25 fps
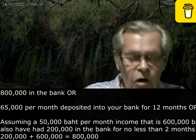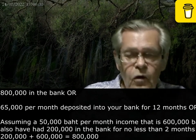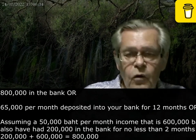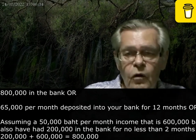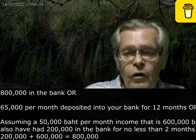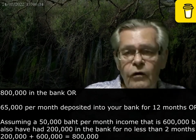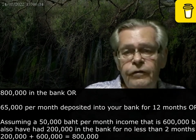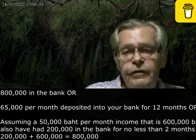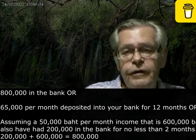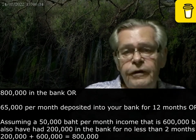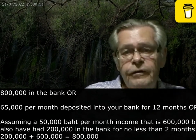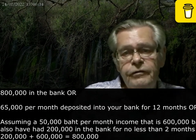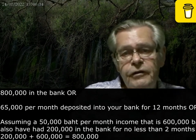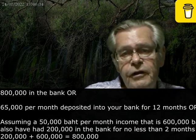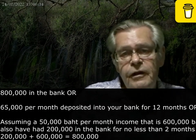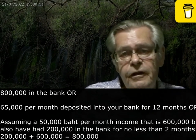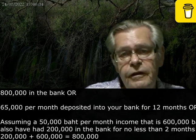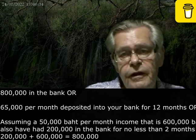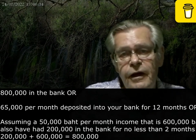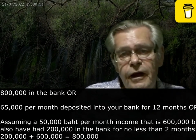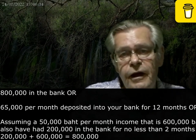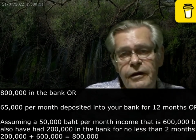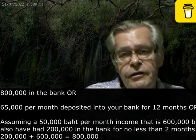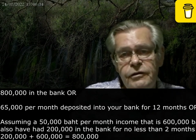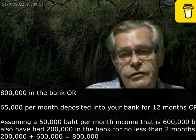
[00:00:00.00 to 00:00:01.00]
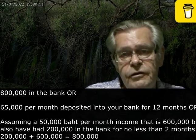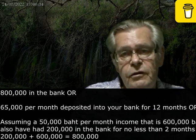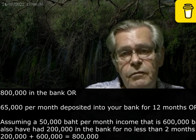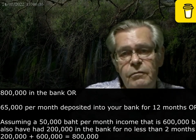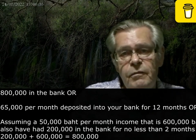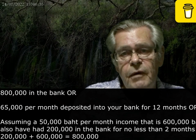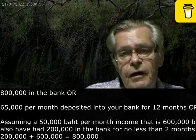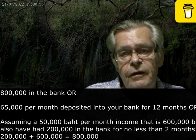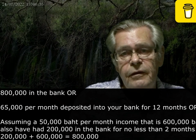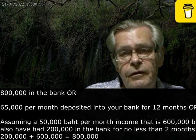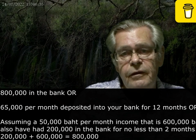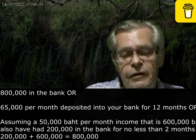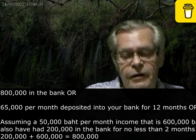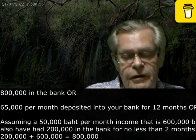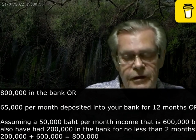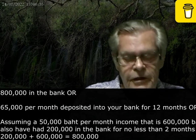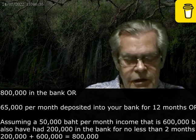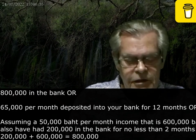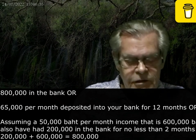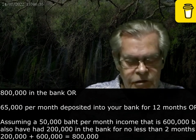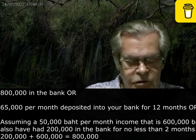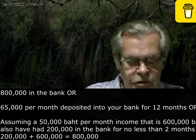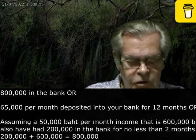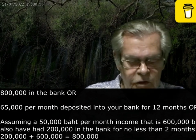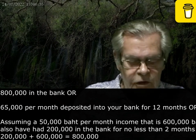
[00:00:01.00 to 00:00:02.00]
Well, 50,000
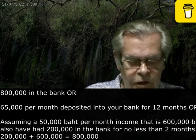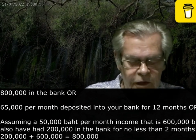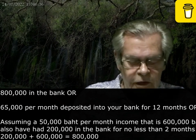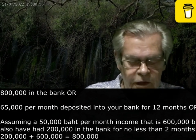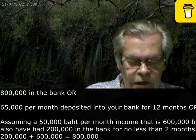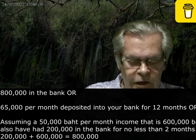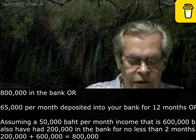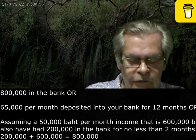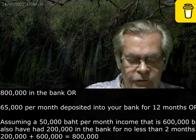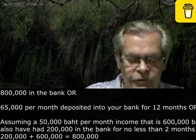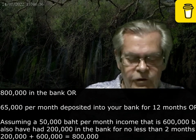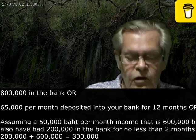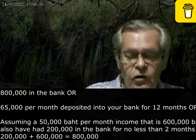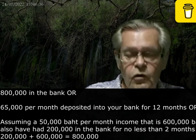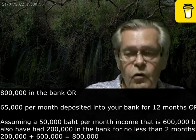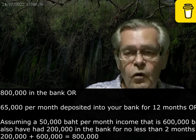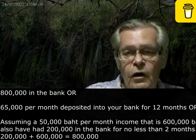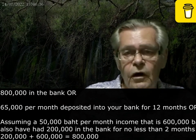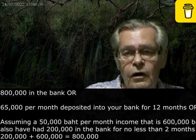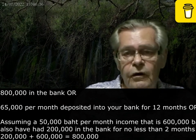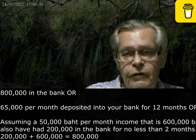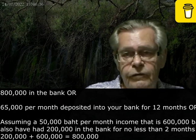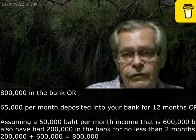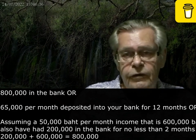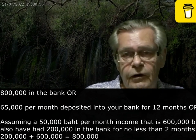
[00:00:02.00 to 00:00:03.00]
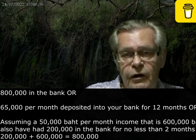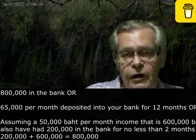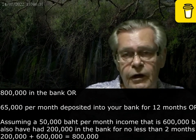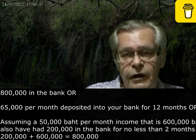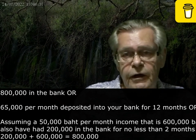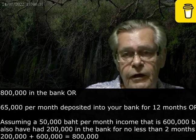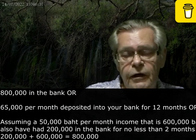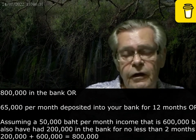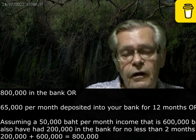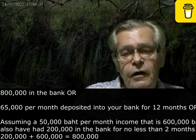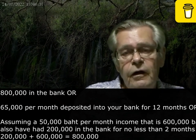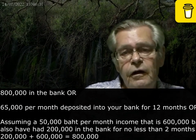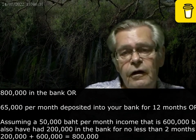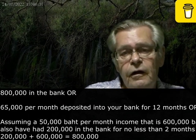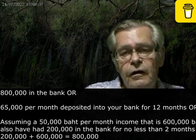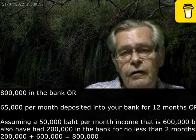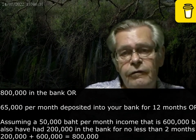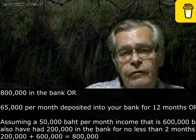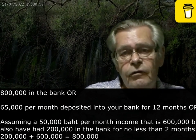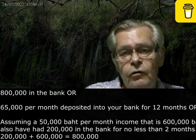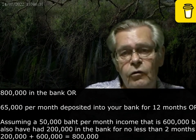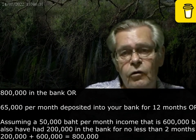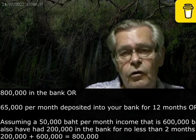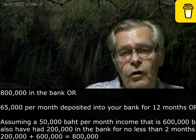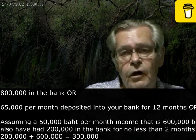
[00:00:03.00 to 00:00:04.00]
monthly is not enough to qualify
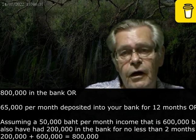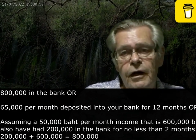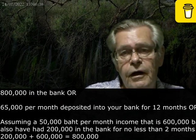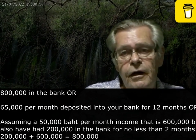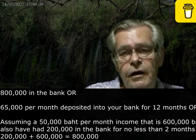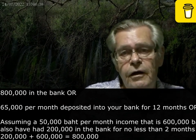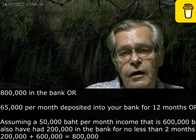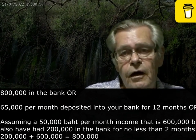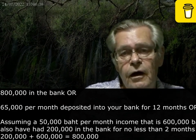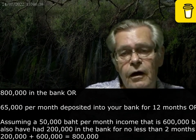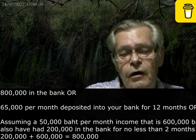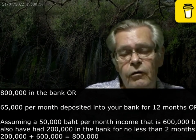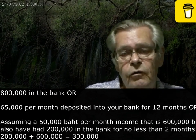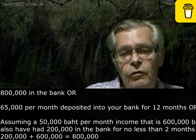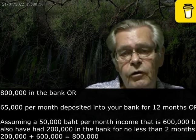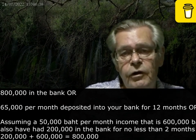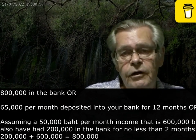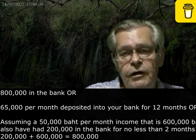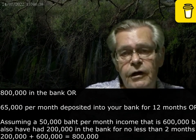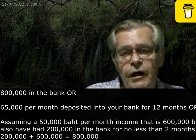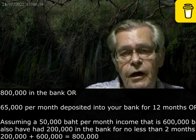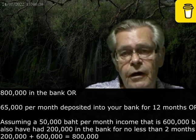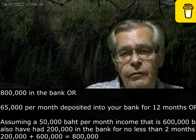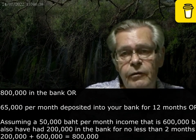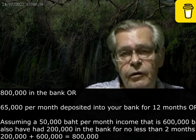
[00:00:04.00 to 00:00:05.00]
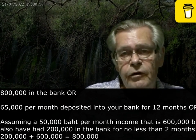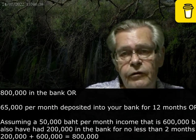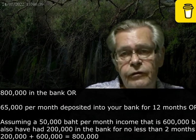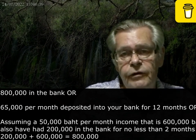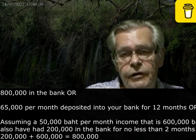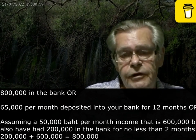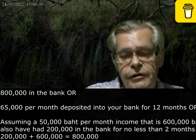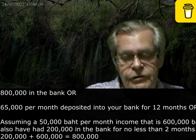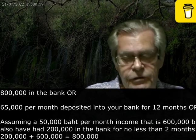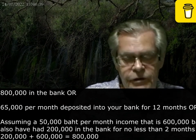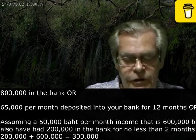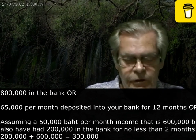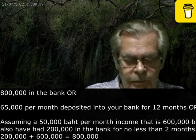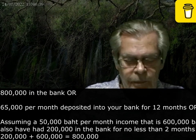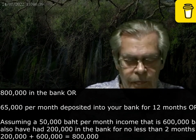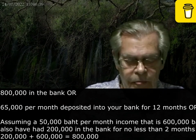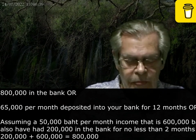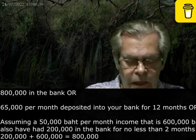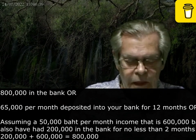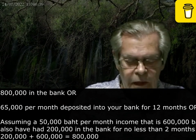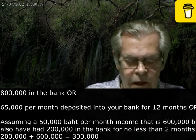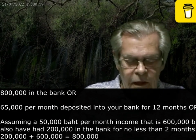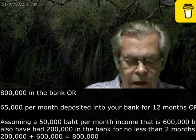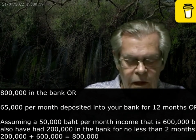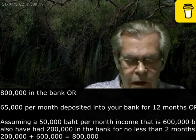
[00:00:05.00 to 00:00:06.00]
for a retirement visa.
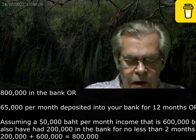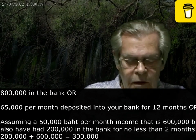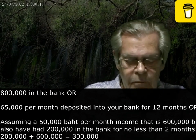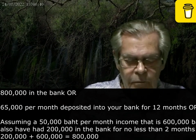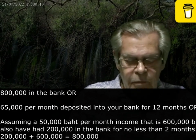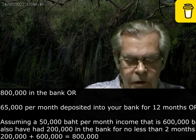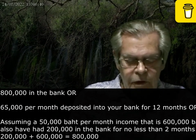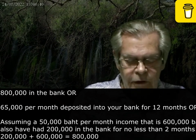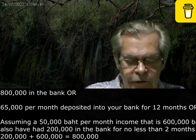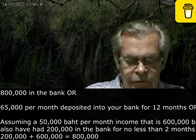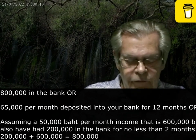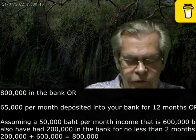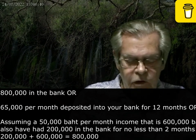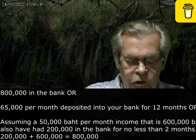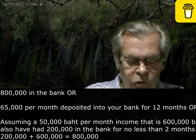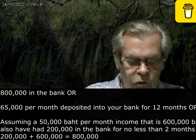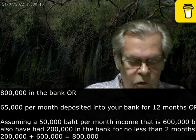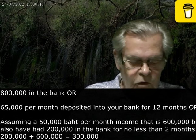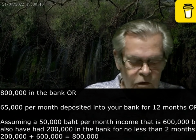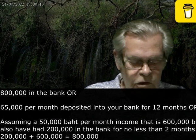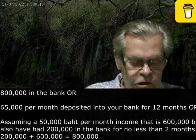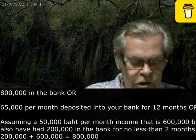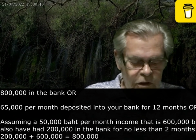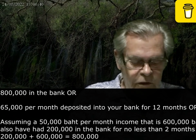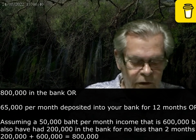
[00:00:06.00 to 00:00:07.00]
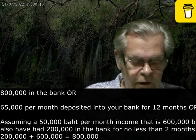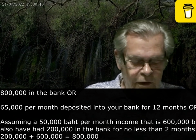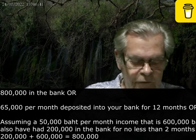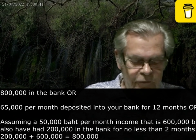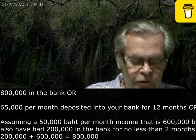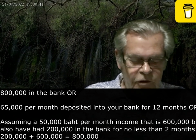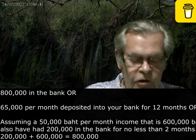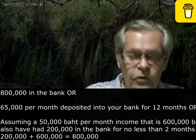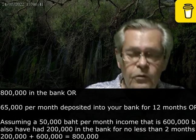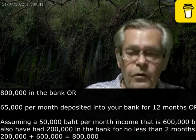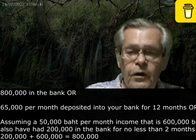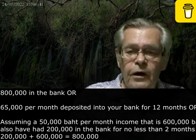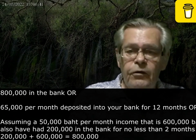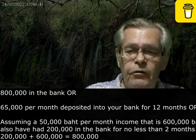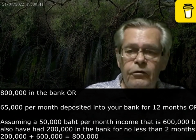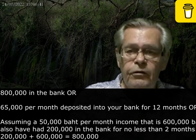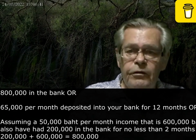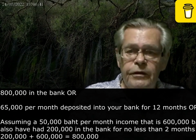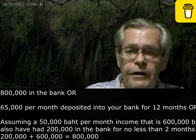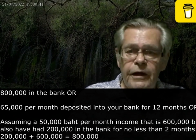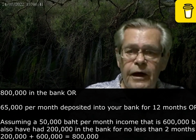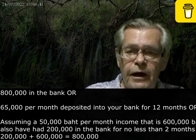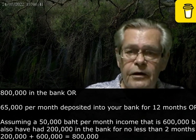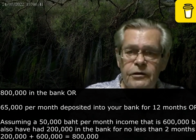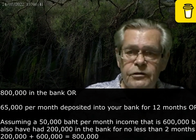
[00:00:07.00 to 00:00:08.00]
But if you also have
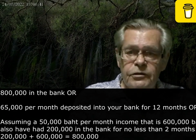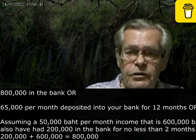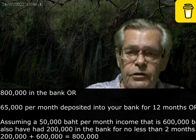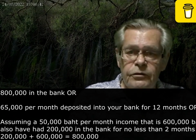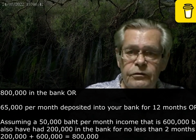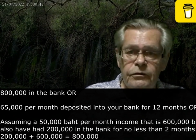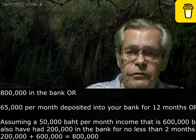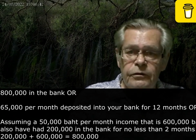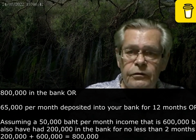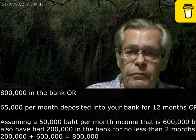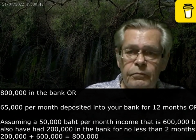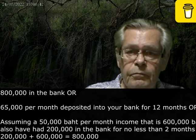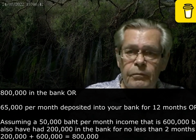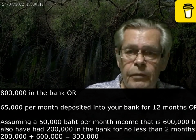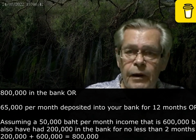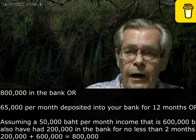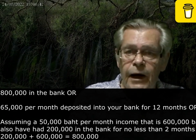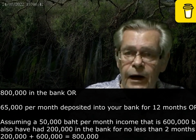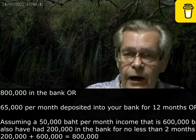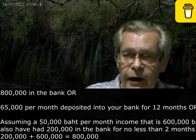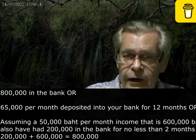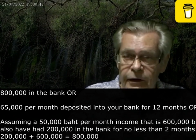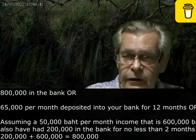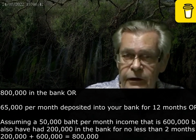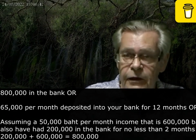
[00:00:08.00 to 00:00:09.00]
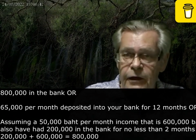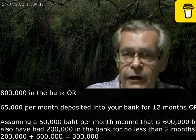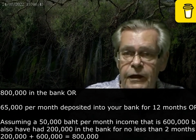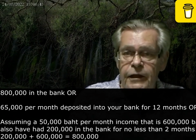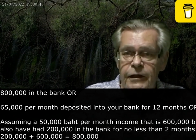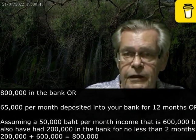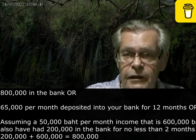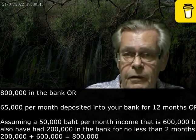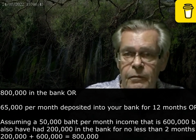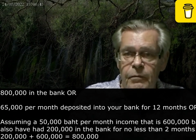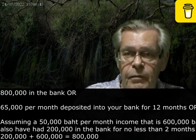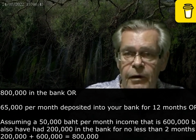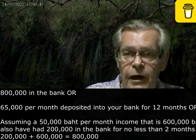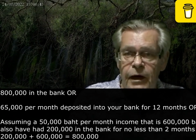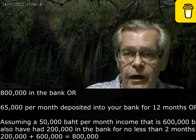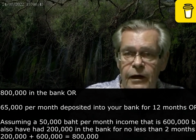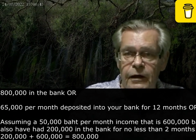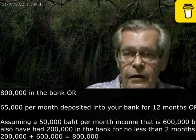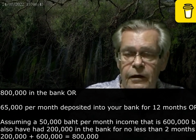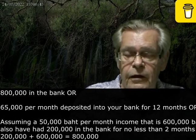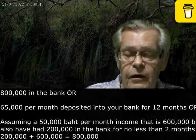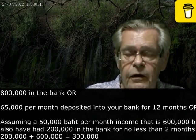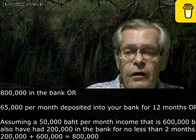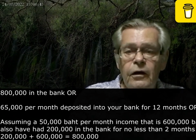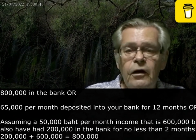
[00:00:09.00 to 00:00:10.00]
200,000 baht in the
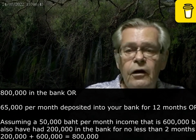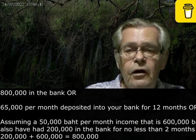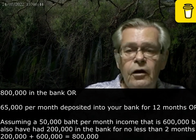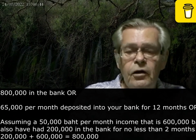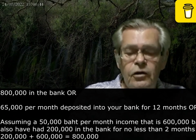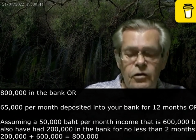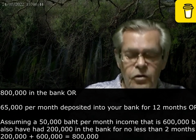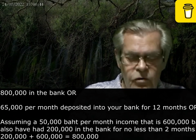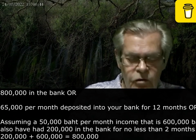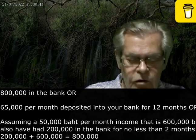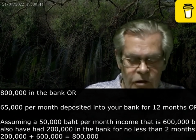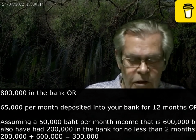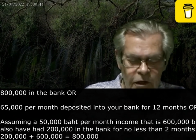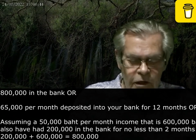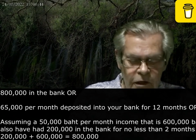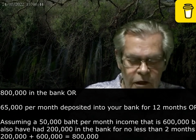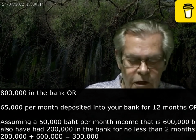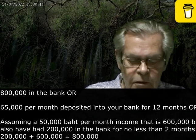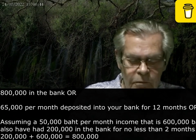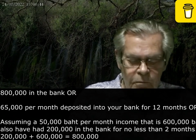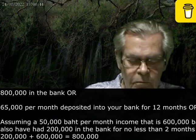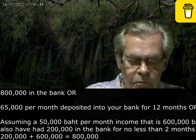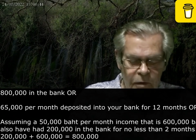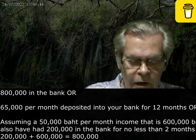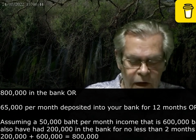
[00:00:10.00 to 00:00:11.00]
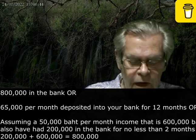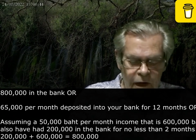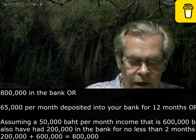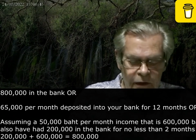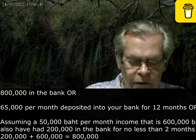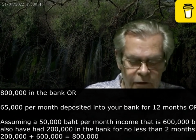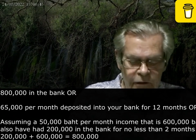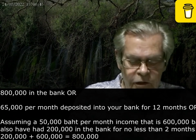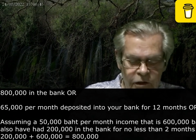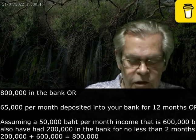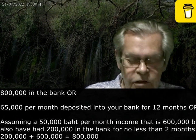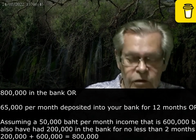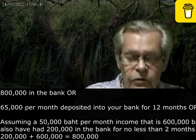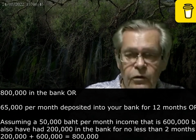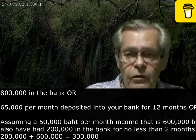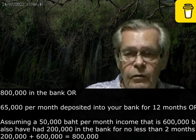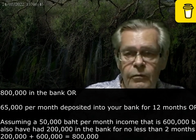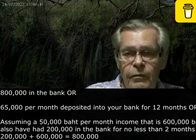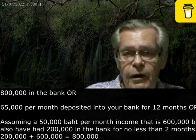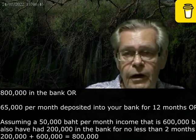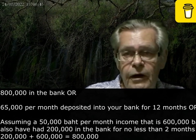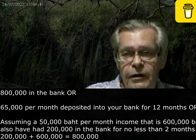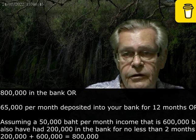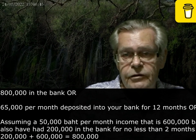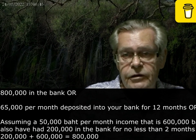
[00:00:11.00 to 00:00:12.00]
bank, you can combine the 2
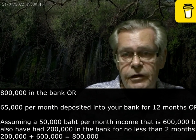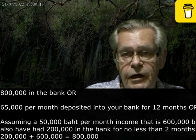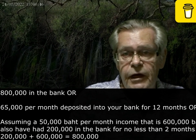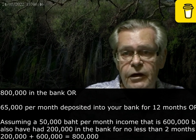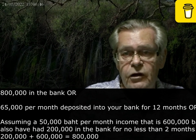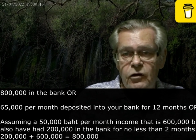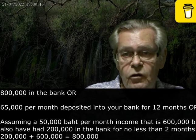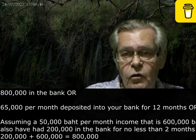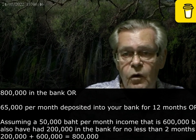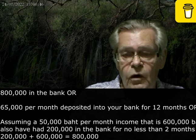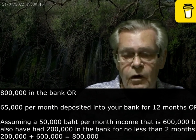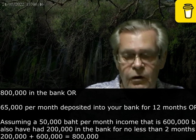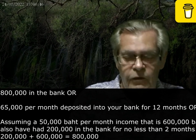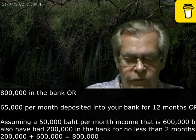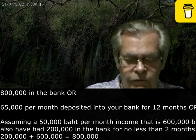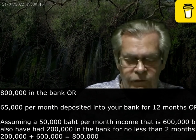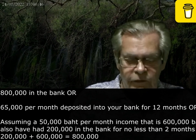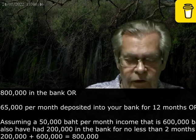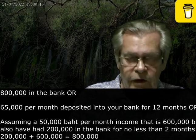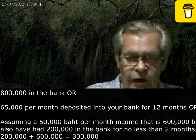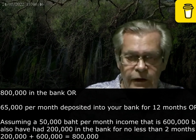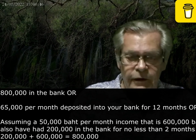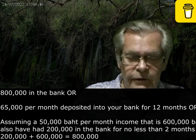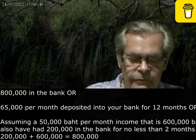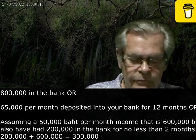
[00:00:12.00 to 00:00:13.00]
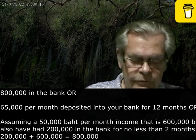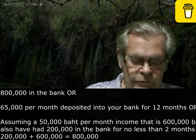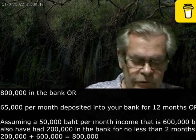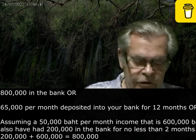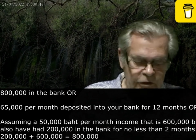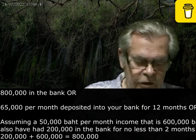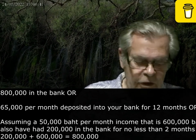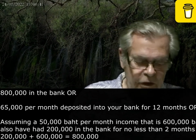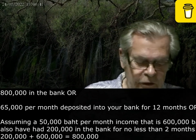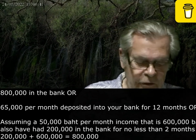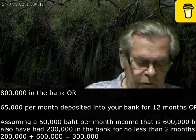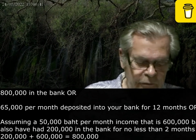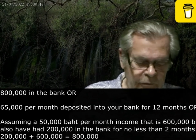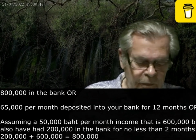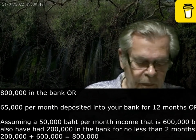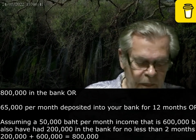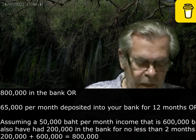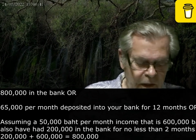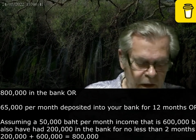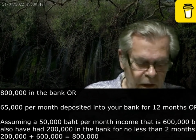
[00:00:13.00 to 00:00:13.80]
amounts and qualify. So